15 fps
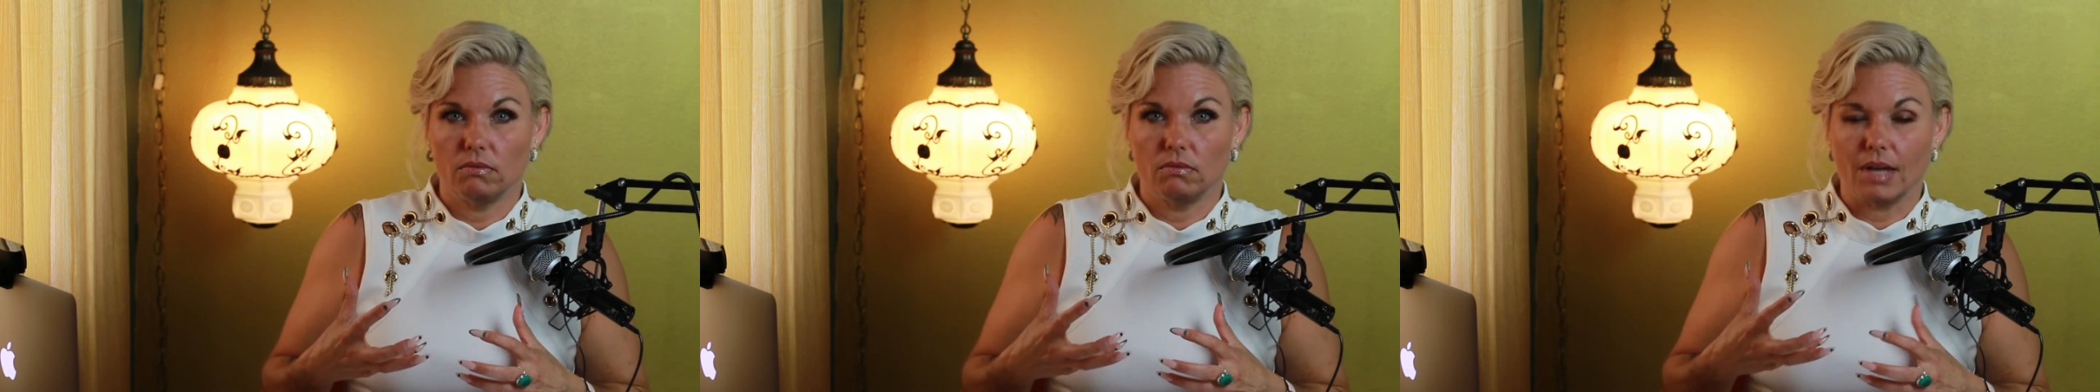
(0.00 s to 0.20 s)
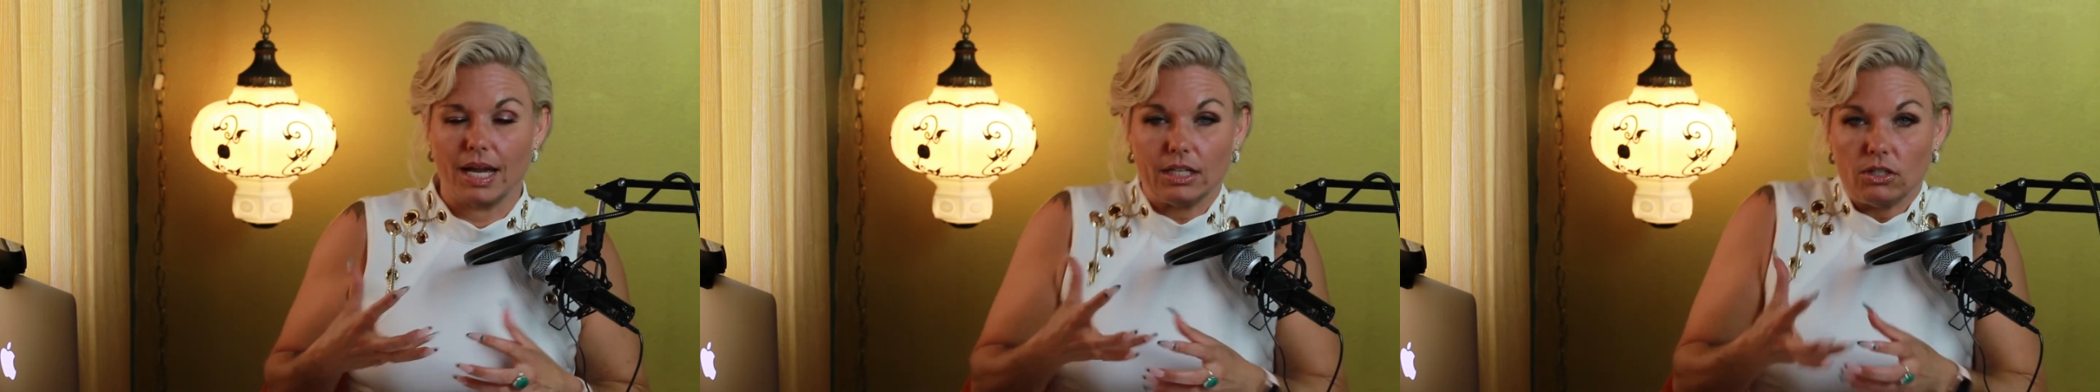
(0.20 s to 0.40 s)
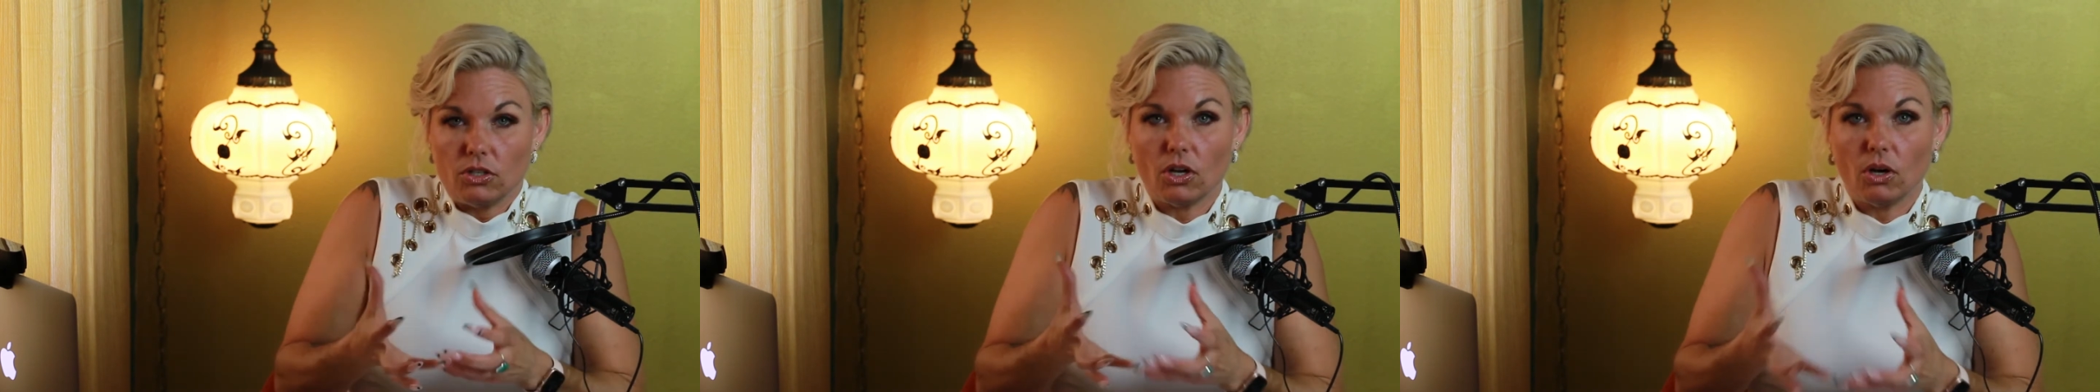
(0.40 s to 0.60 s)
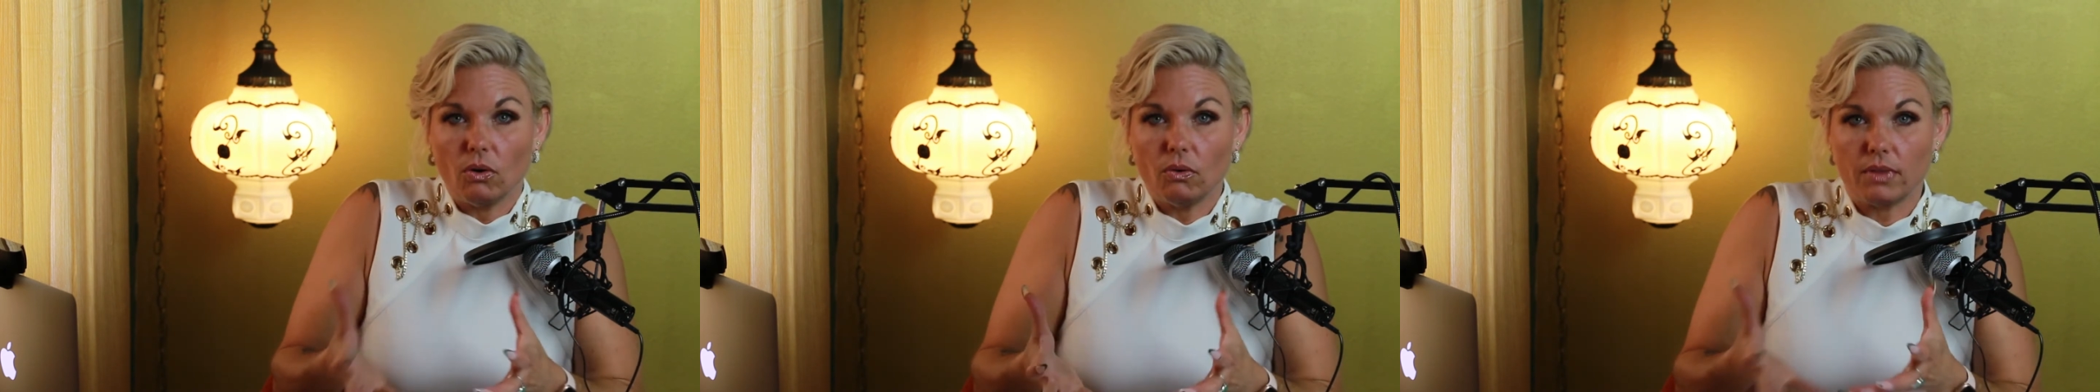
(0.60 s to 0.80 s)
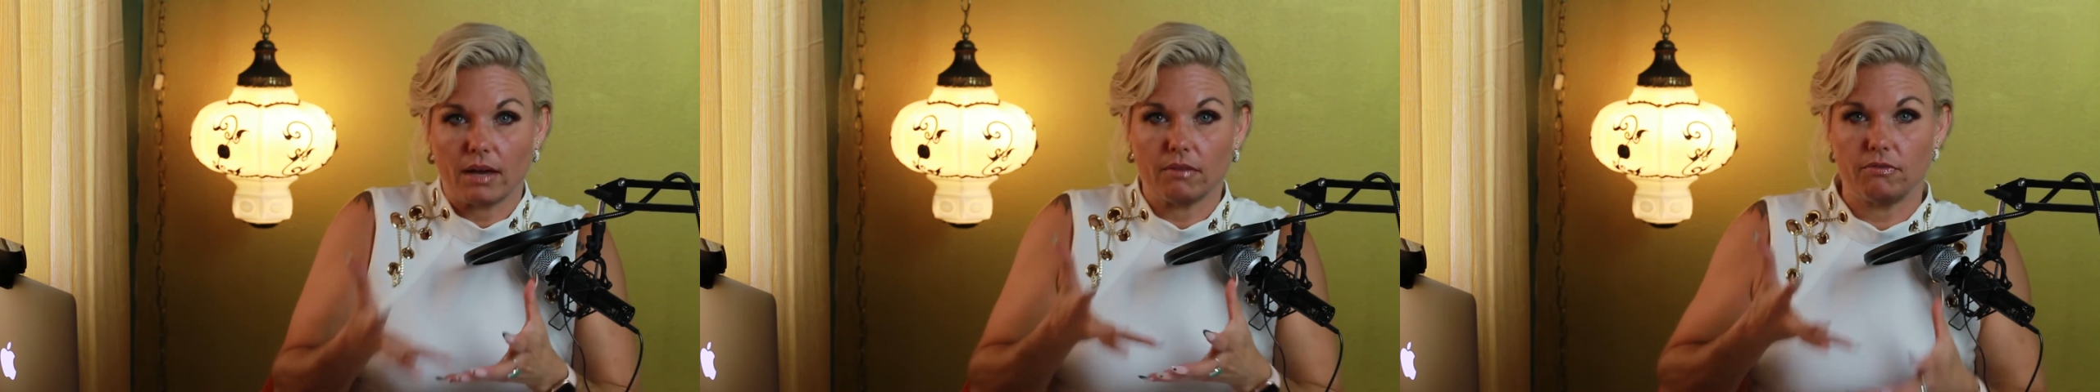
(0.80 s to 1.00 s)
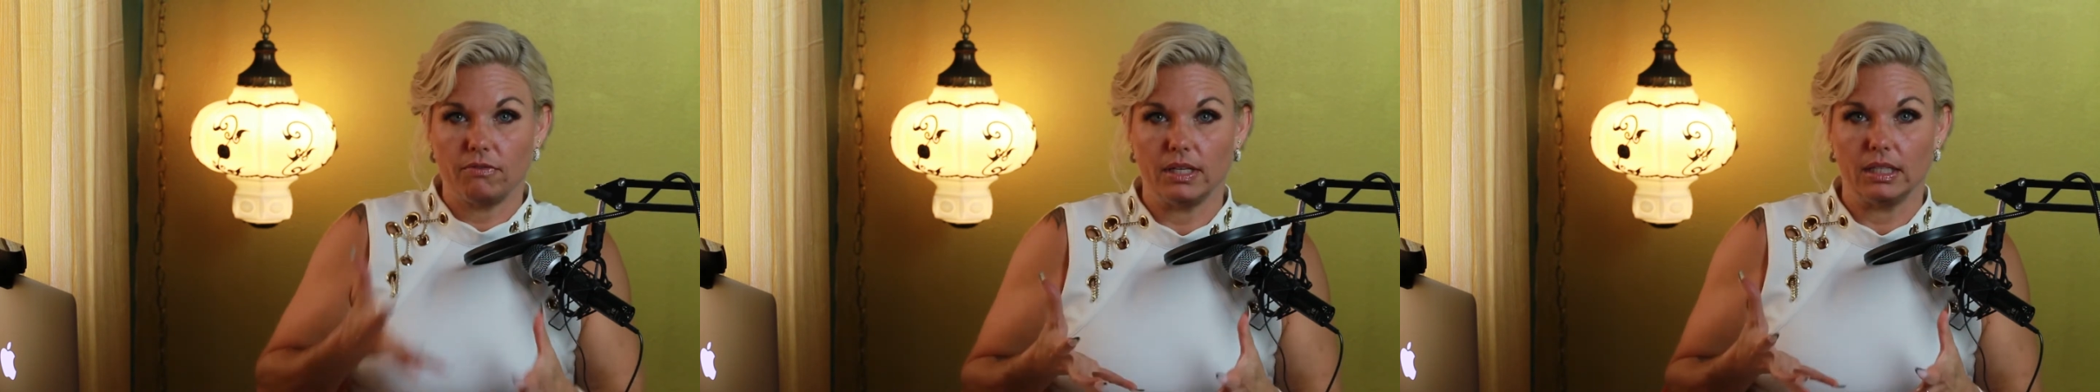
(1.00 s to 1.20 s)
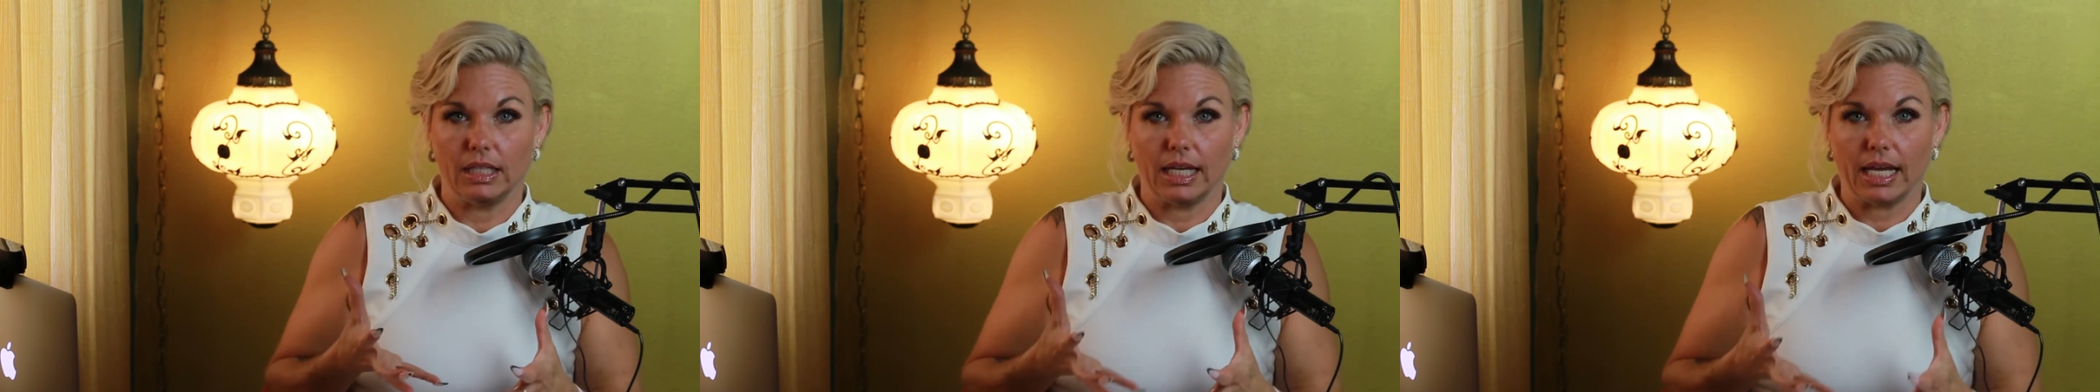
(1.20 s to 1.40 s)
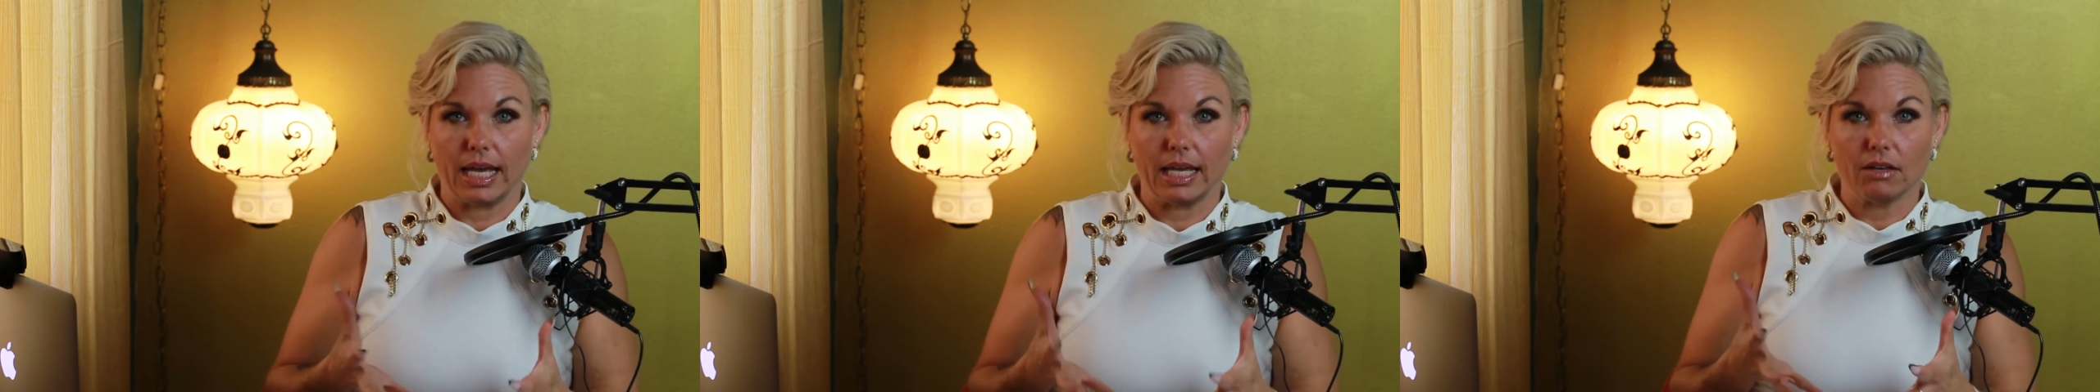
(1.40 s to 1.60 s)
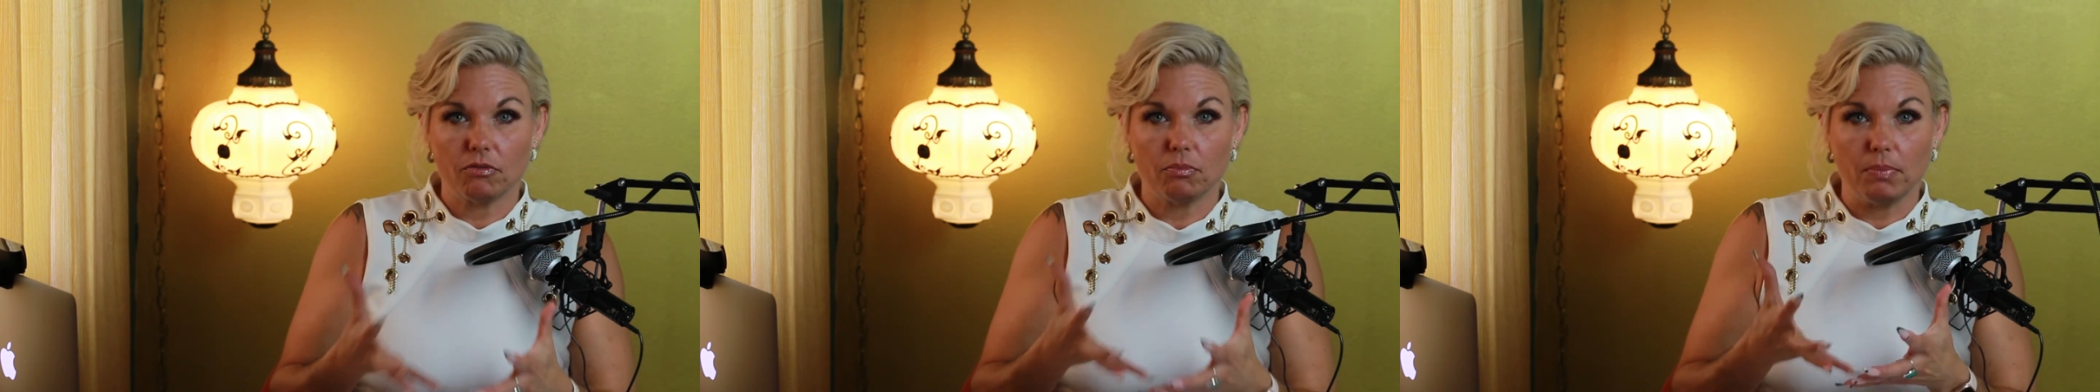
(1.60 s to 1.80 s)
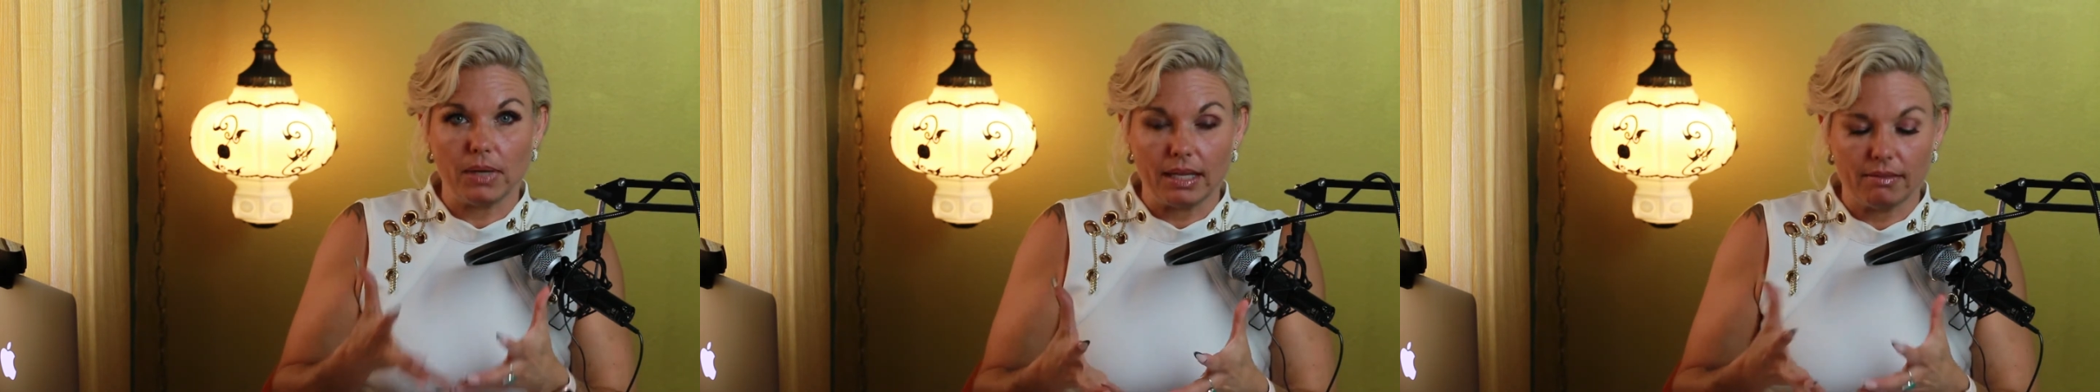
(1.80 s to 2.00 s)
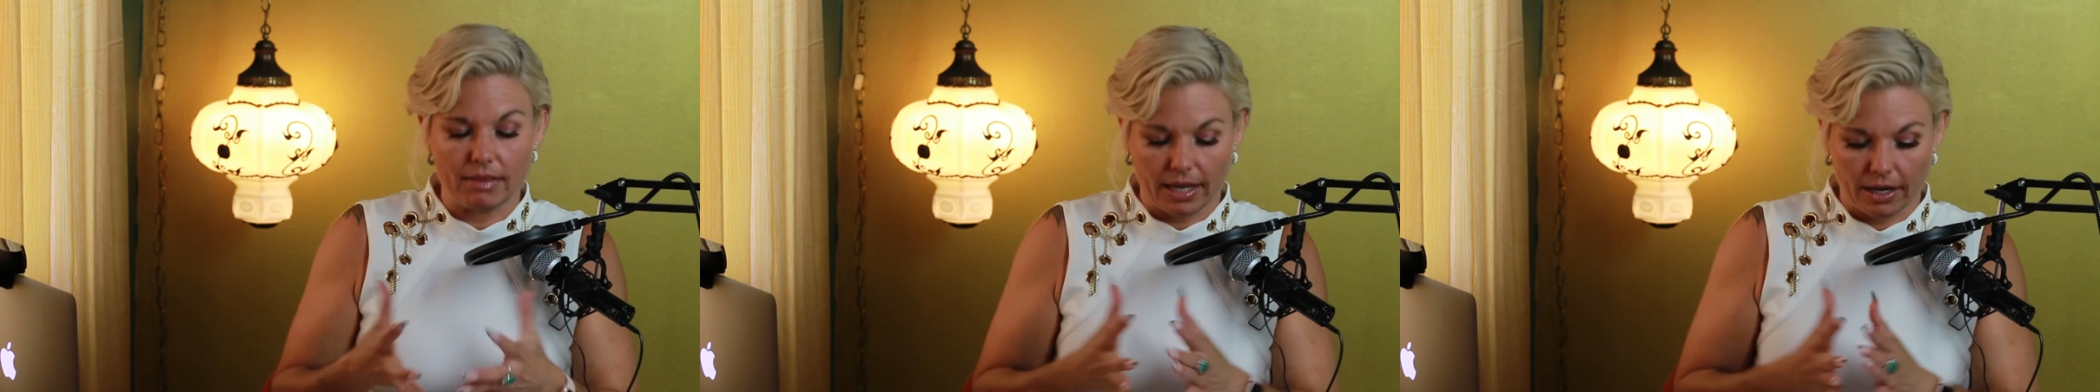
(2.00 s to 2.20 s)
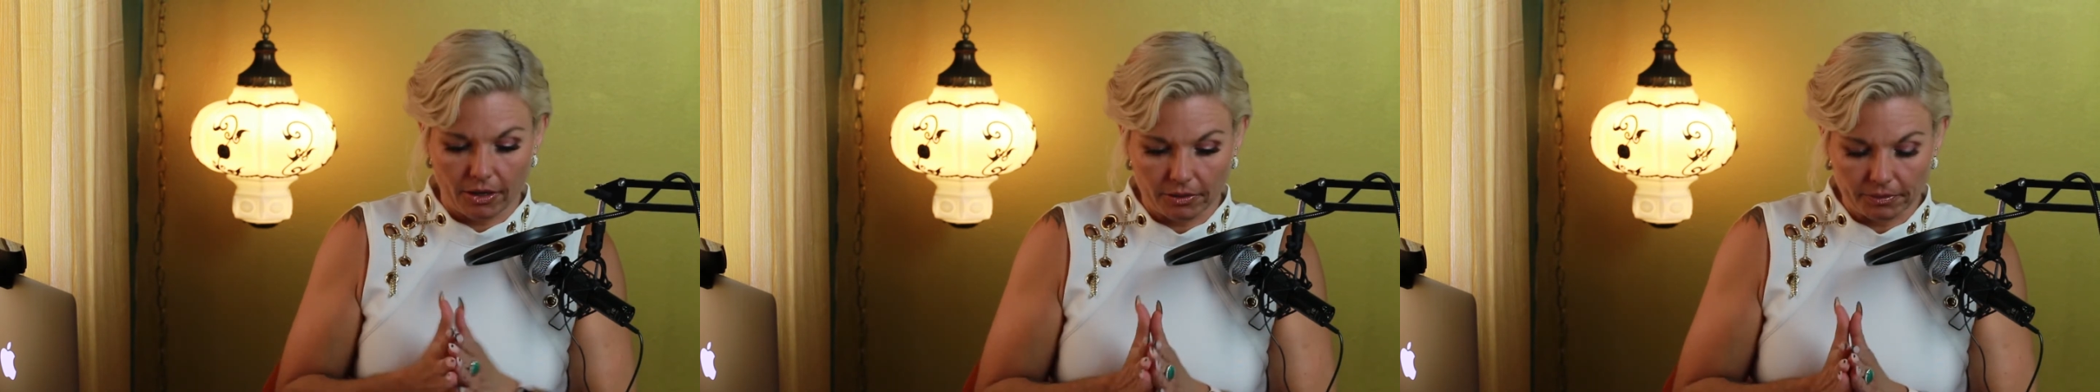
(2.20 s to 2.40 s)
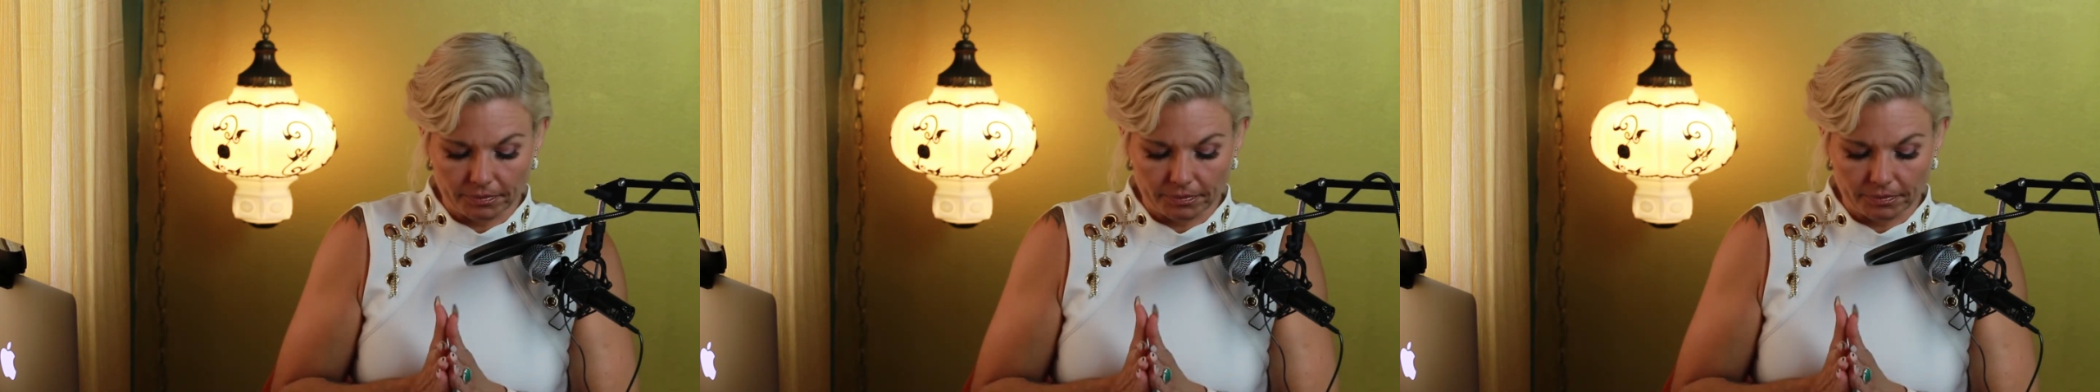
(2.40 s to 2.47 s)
I know that feeling. I have been there.